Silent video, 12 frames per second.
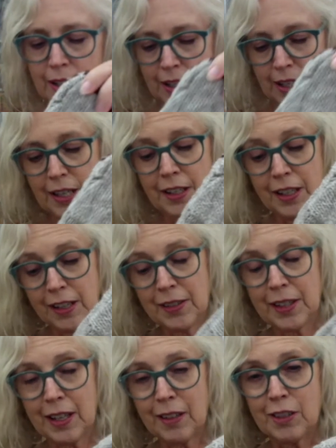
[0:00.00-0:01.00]
it does
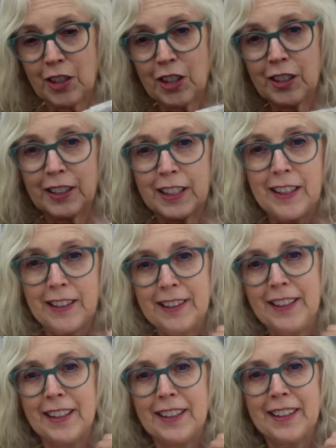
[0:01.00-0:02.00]
get chilly
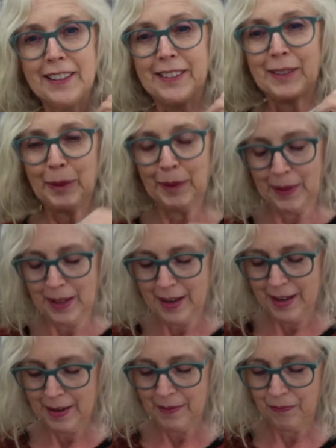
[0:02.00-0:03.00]
here.
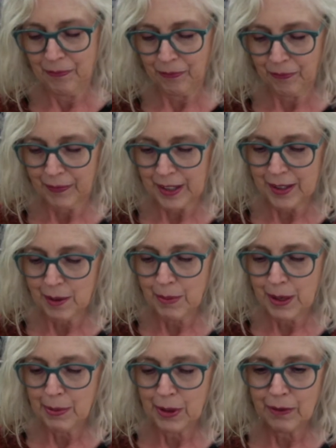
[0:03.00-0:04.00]
Some
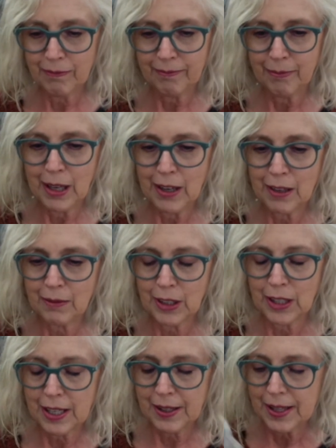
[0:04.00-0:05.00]
people may not
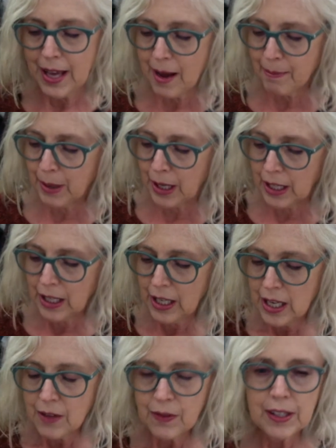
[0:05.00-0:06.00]
realize that, but
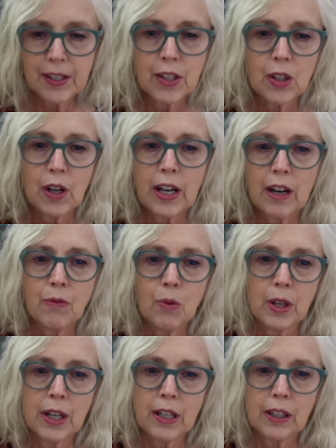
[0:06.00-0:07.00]
this is great. I've
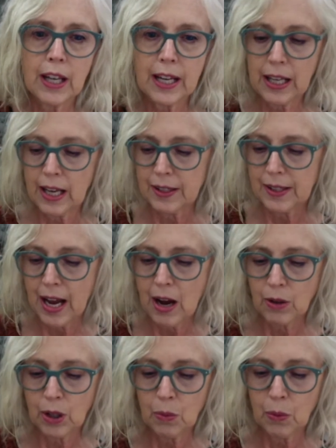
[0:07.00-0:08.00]
worn it like as
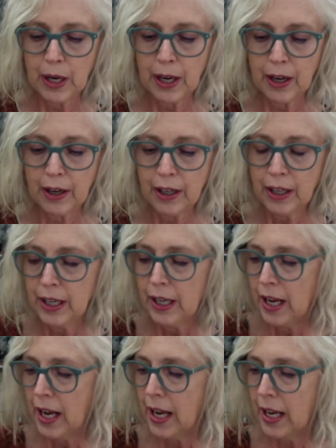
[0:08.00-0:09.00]
outerwear,
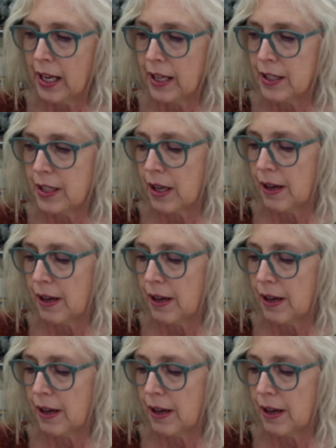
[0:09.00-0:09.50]
and